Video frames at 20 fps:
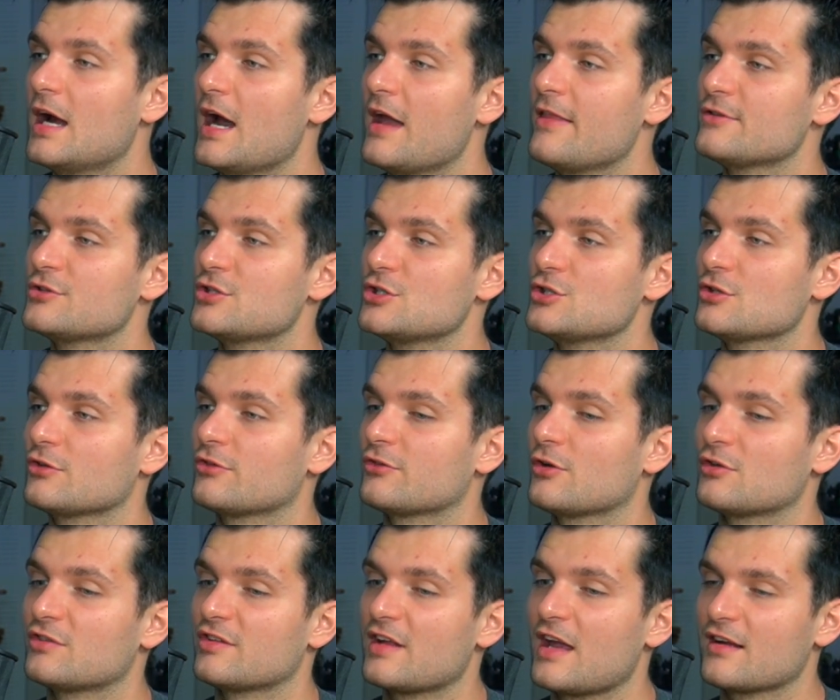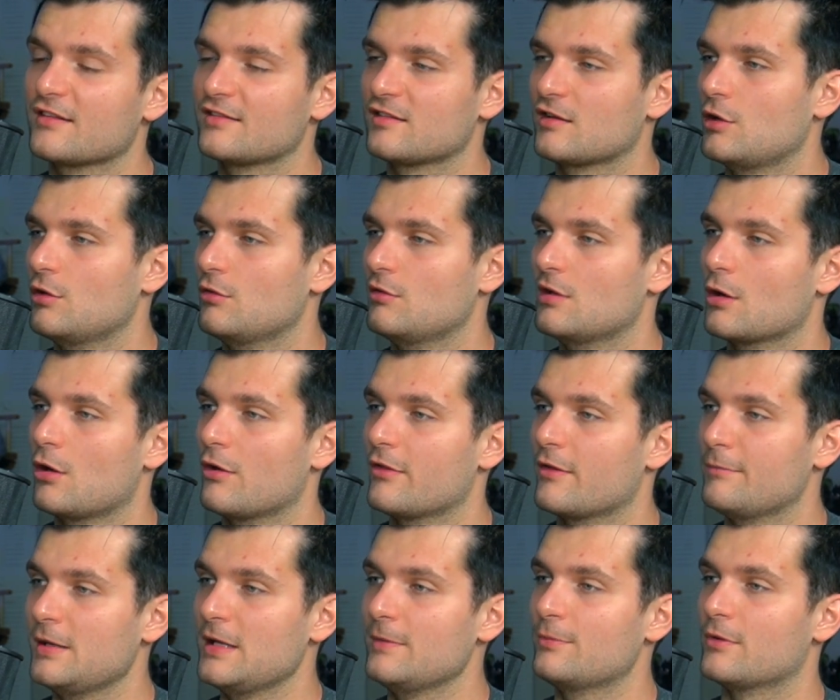and then she just starts executing all
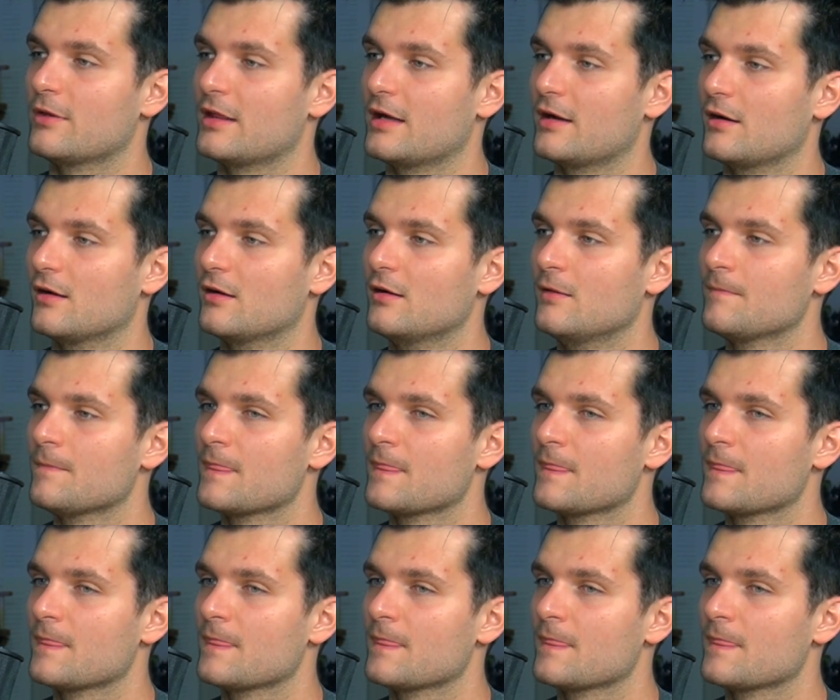the people there.